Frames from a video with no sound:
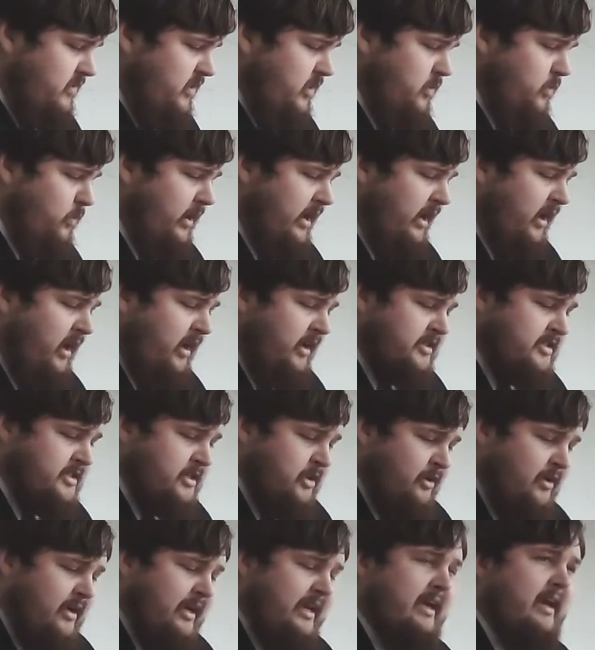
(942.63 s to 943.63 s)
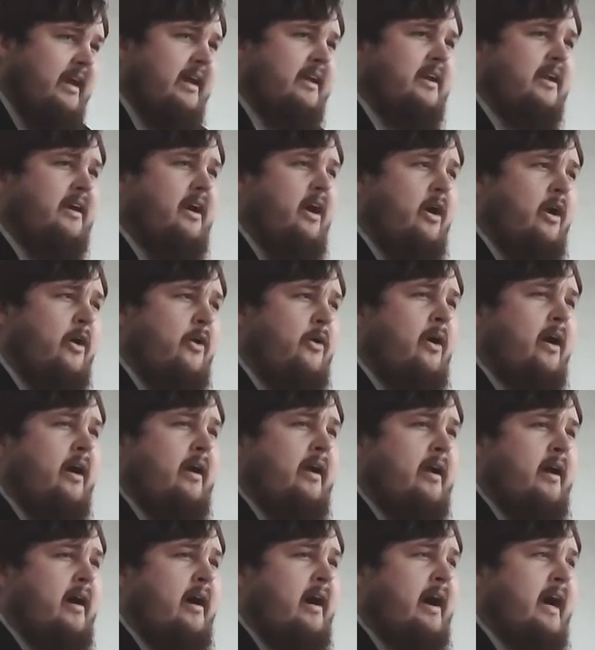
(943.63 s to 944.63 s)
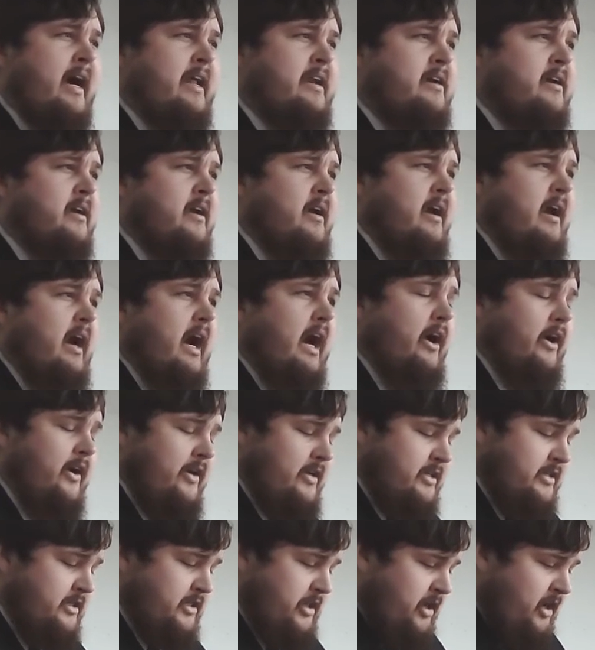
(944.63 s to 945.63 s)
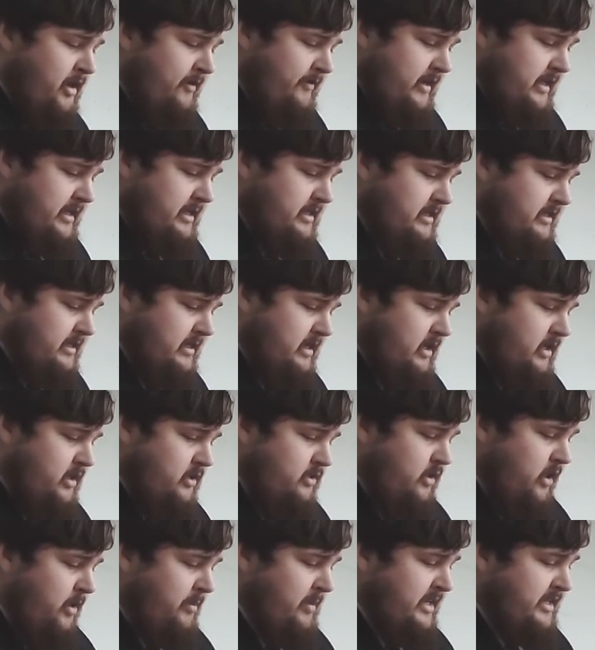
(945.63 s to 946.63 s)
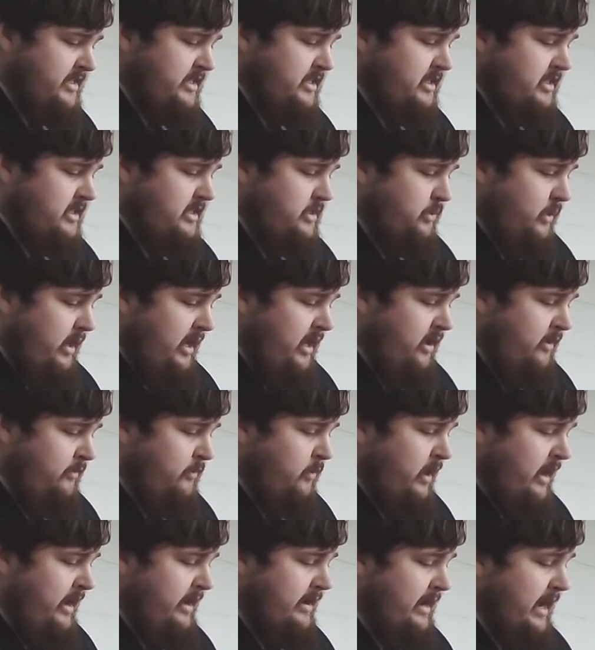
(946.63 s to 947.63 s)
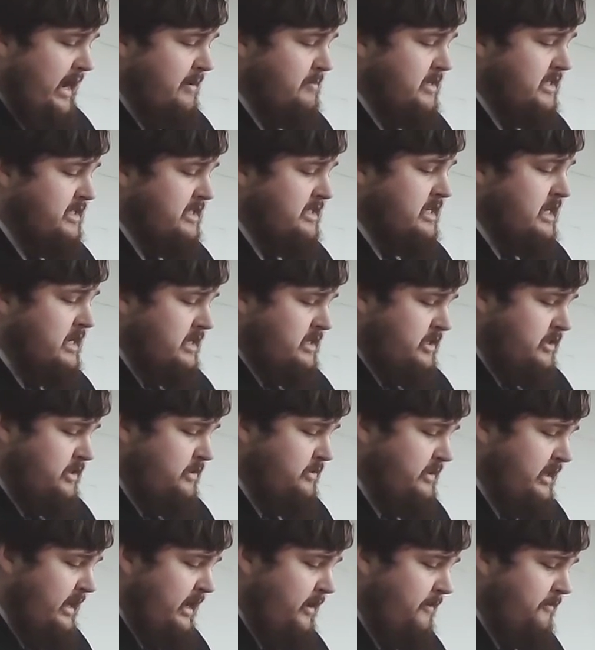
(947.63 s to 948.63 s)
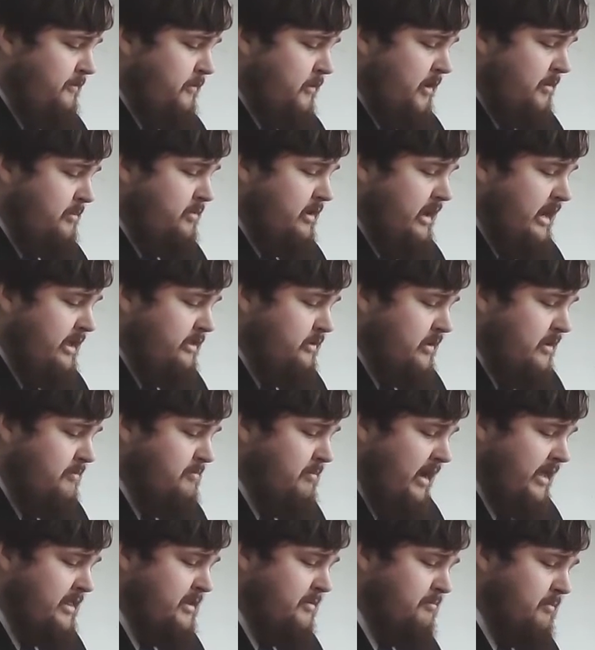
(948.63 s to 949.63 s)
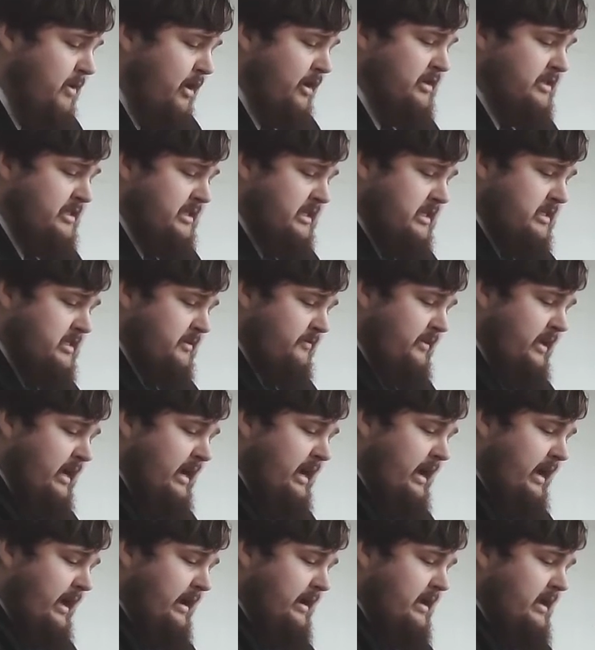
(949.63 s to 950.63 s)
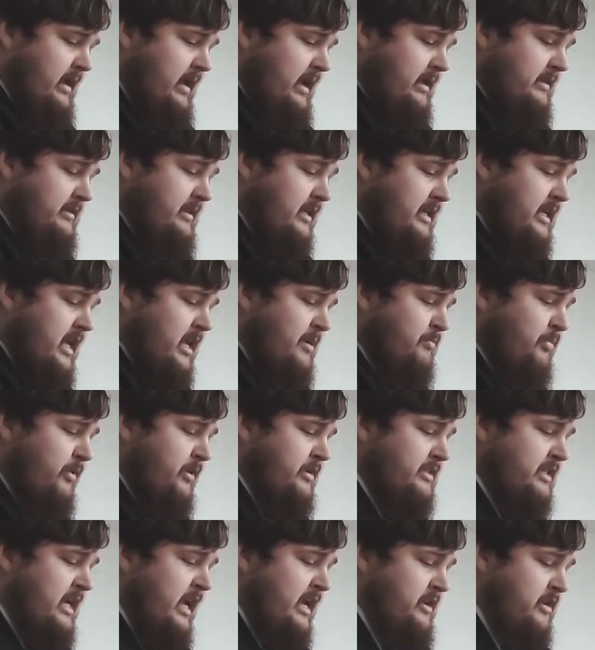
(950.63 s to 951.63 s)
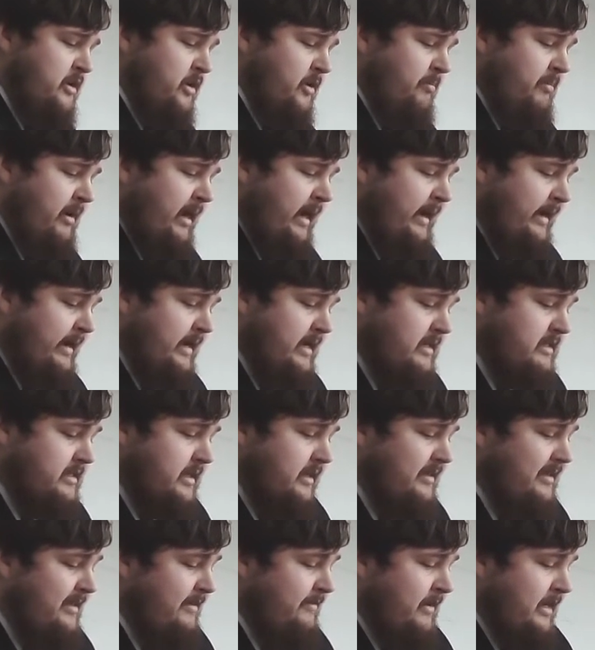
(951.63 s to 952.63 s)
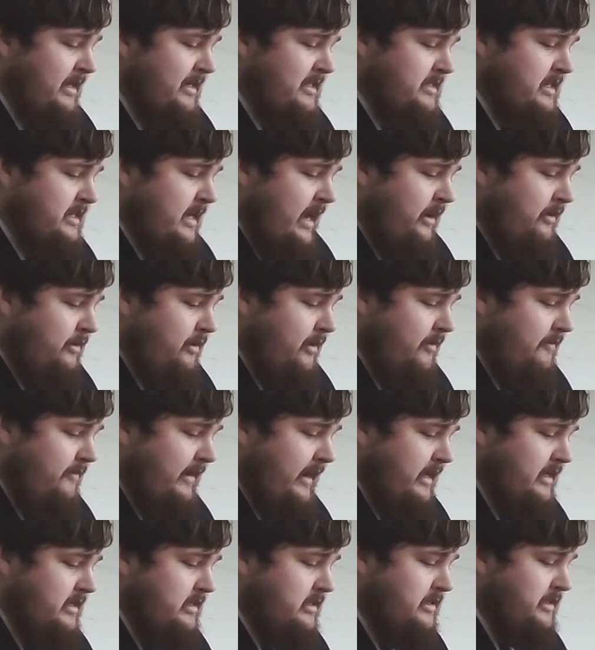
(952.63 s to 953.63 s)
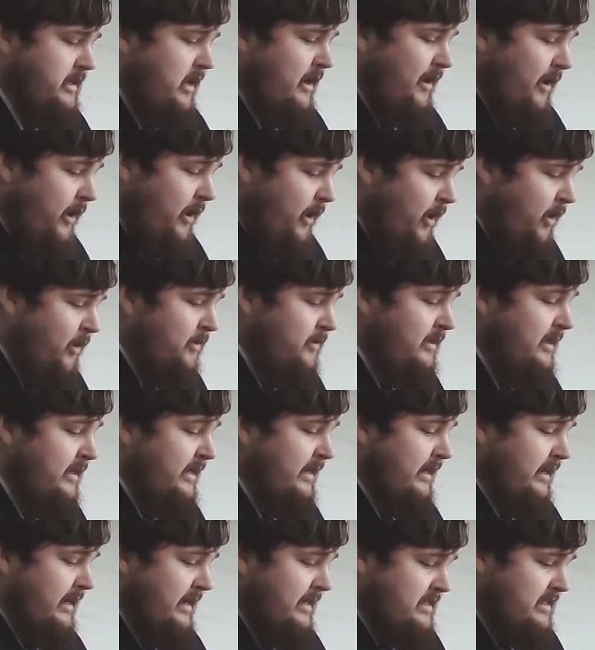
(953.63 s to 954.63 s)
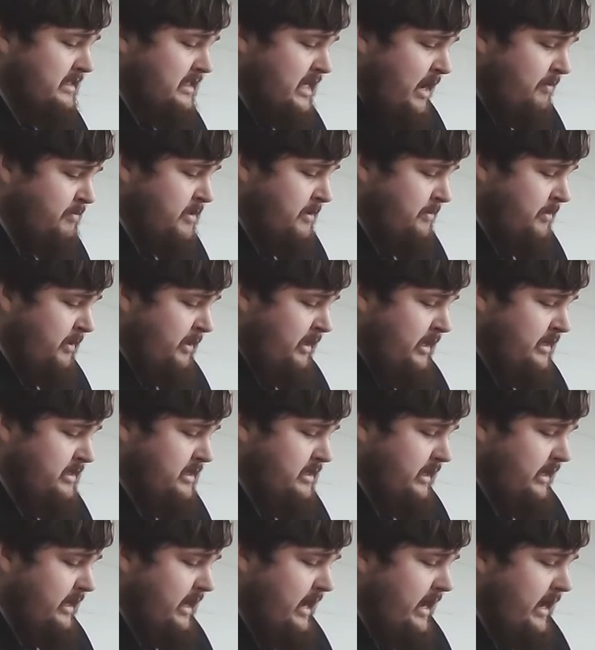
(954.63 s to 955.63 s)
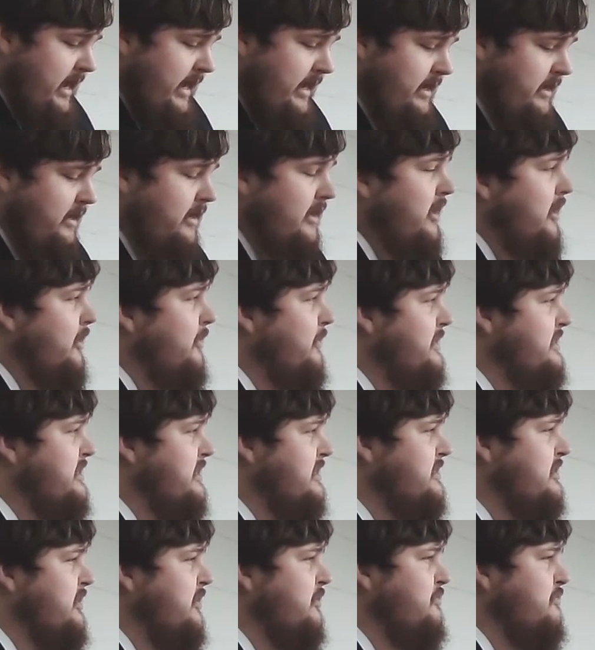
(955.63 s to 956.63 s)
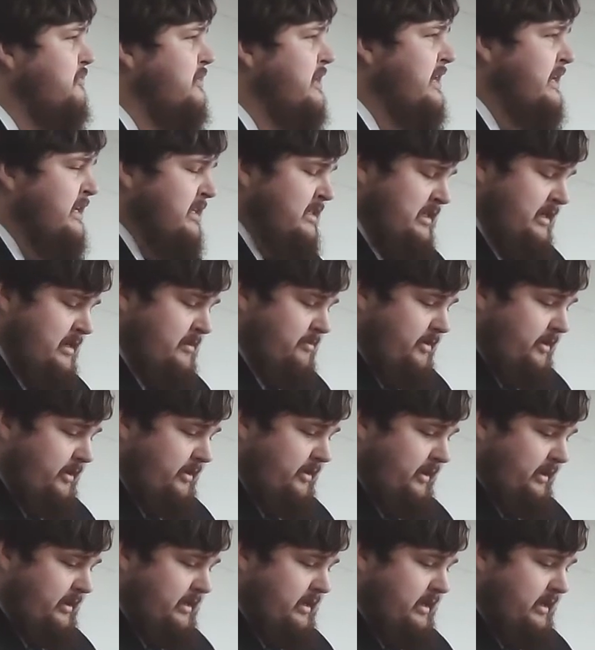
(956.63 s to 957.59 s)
We also again owe God our service. Romans 12:1 I beseech you therefore brethren by the mercies of God that ye present your bodies a living sacrifice holy acceptable unto God which is your reasonable